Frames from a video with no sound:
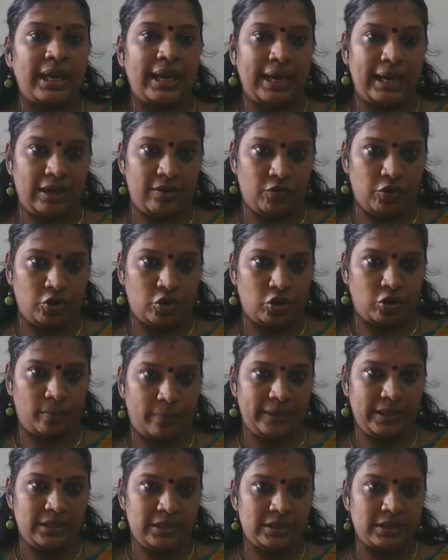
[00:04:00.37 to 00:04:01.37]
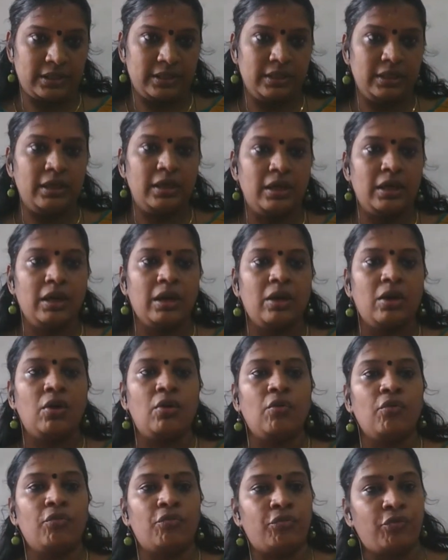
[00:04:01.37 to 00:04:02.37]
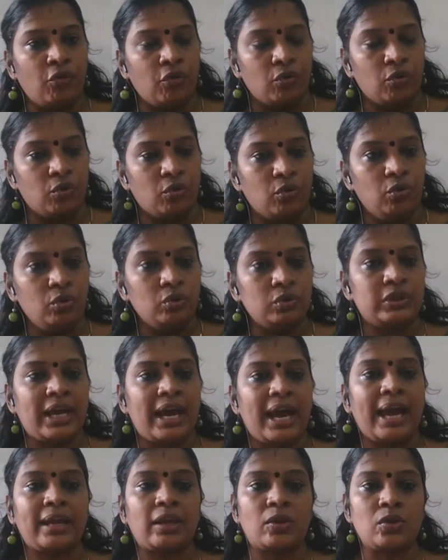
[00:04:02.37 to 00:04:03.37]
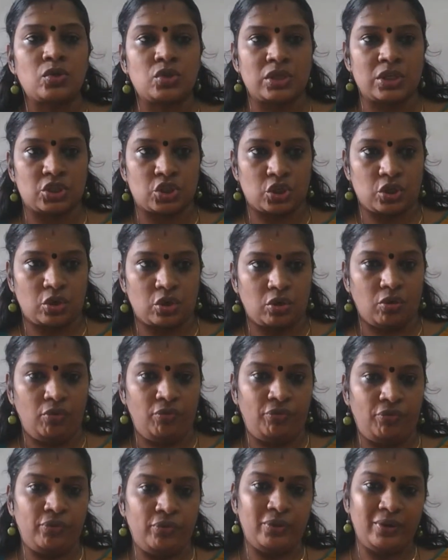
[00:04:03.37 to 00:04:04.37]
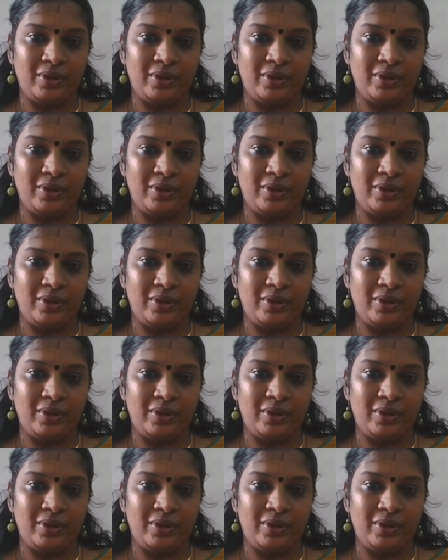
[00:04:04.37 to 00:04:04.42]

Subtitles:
environment for the acquisition of